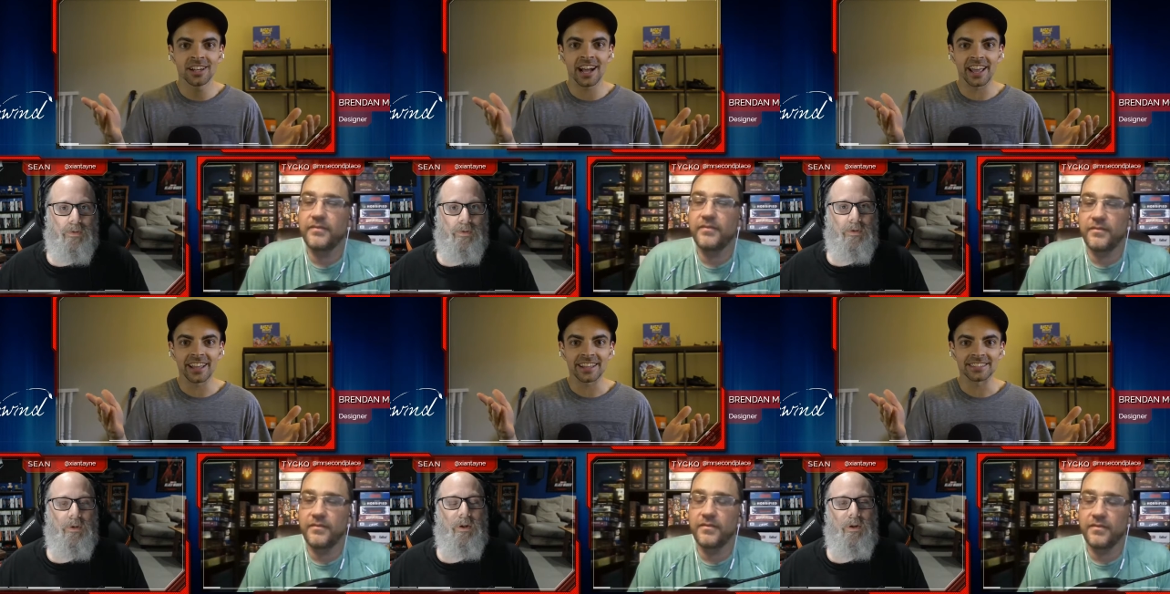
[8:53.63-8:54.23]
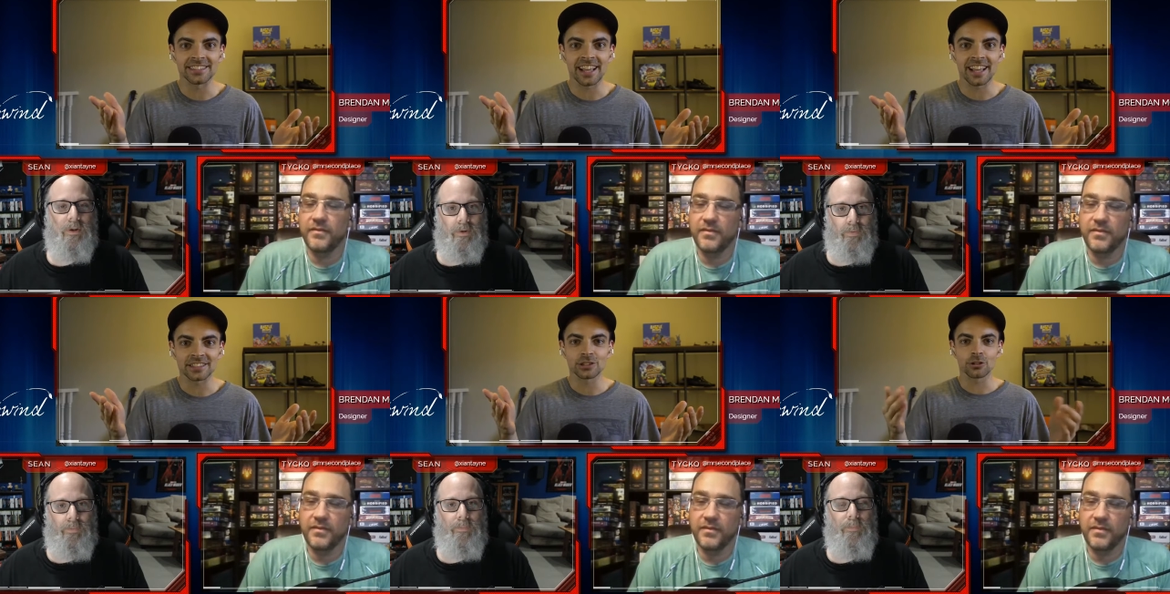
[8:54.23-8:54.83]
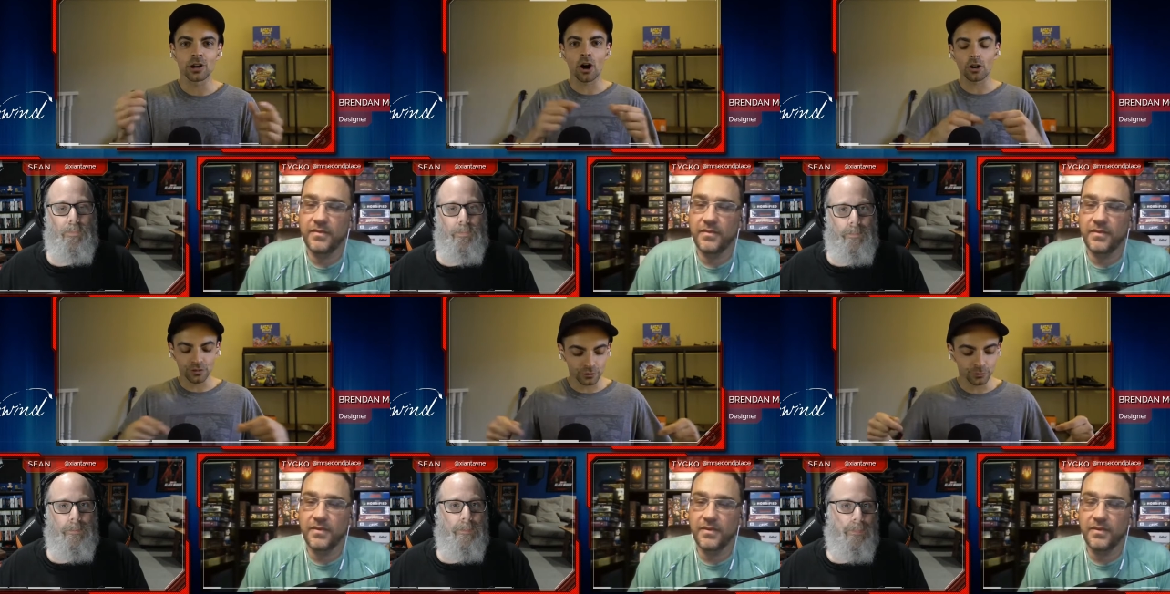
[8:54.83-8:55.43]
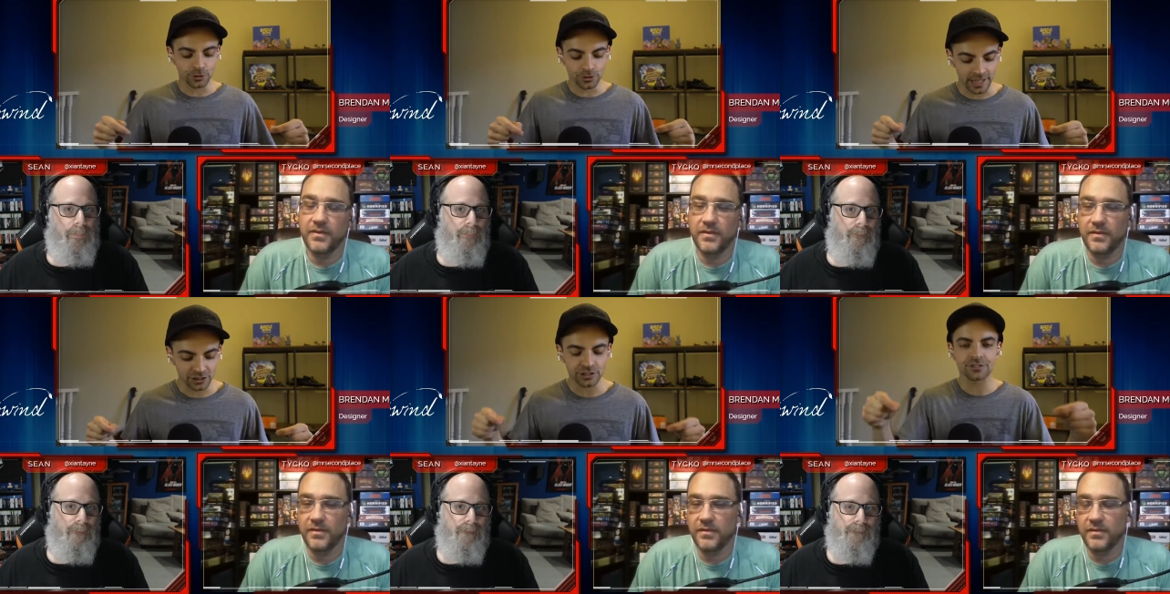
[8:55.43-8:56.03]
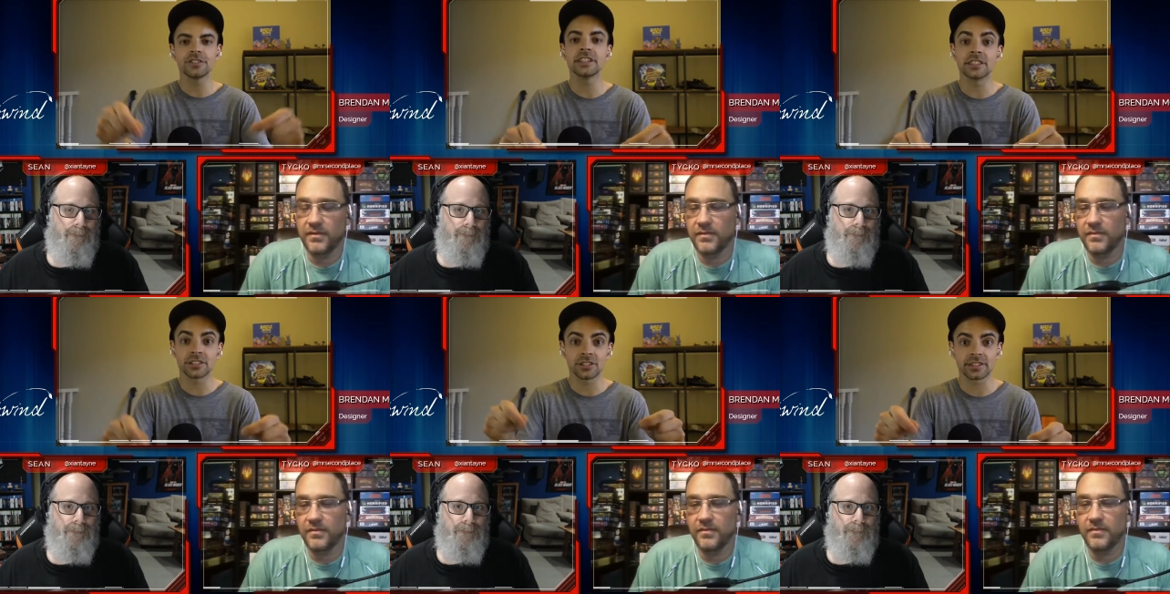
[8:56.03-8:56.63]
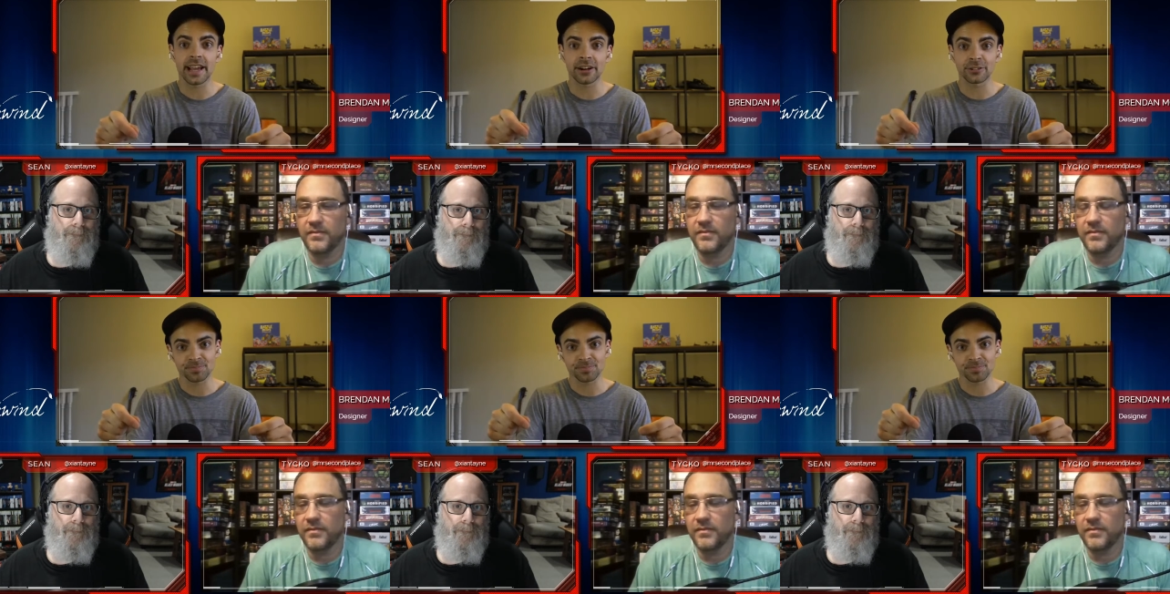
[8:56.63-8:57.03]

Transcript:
Speaker 1: and and so all of the roles actually feed into the town,